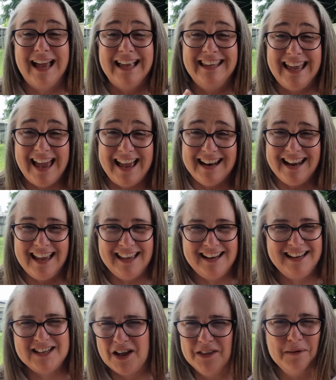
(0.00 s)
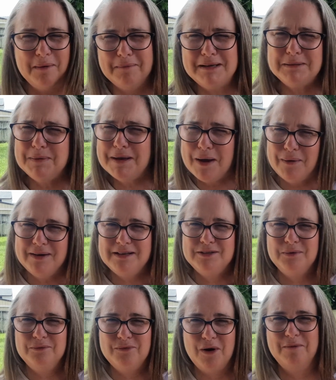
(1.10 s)
Again, it is, I thought I must be going
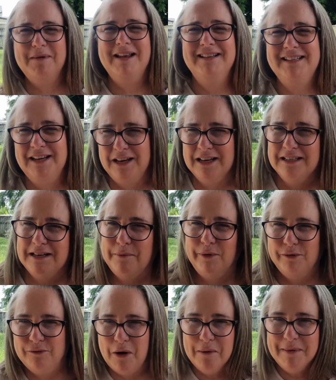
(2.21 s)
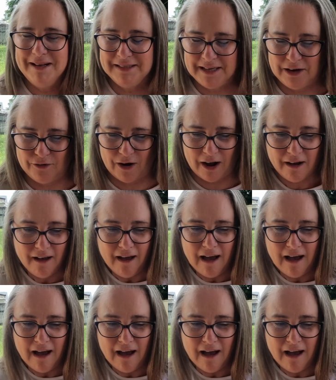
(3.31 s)
into a contemporary romance era.